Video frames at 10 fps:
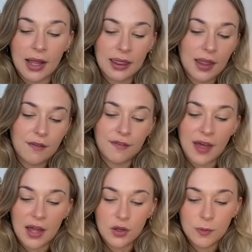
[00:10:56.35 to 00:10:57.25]
I love
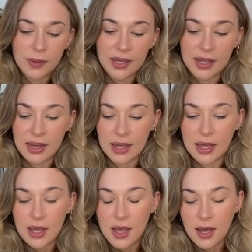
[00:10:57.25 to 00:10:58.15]
that. A new beginning,
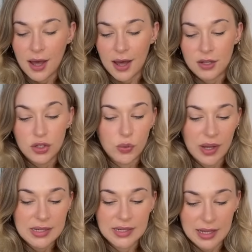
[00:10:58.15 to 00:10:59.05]
a new
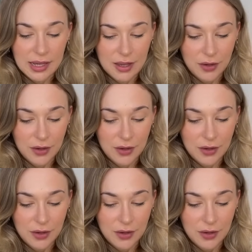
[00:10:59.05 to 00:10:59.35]
idea.